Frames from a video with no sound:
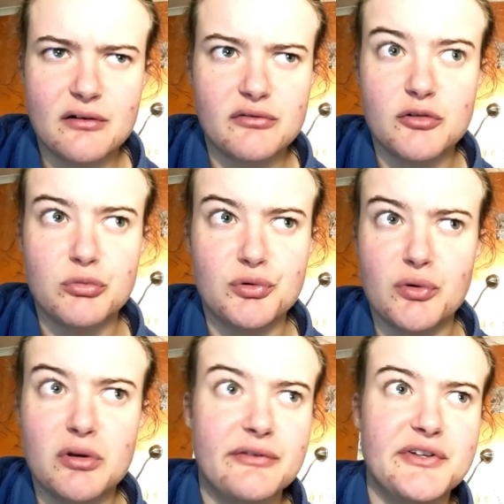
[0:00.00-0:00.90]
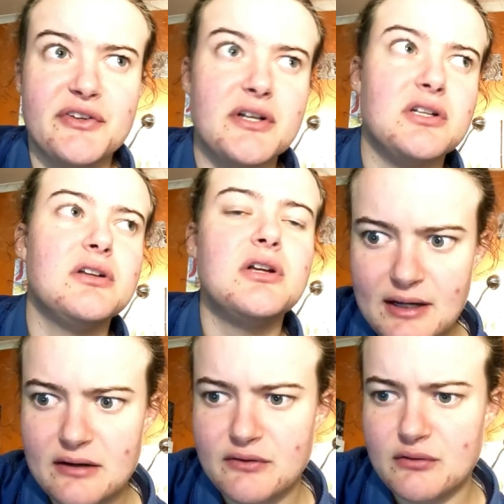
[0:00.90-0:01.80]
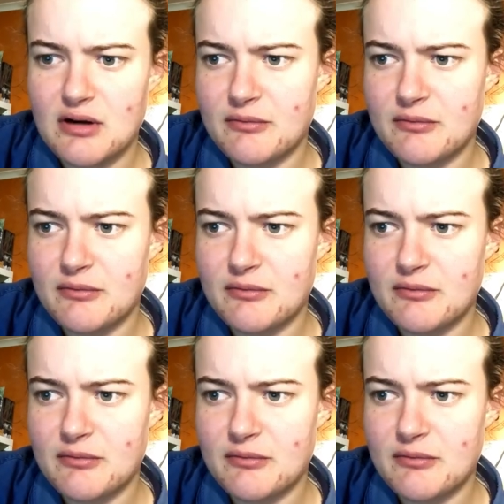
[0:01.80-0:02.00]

out of the blue all of a sudden, and kind of the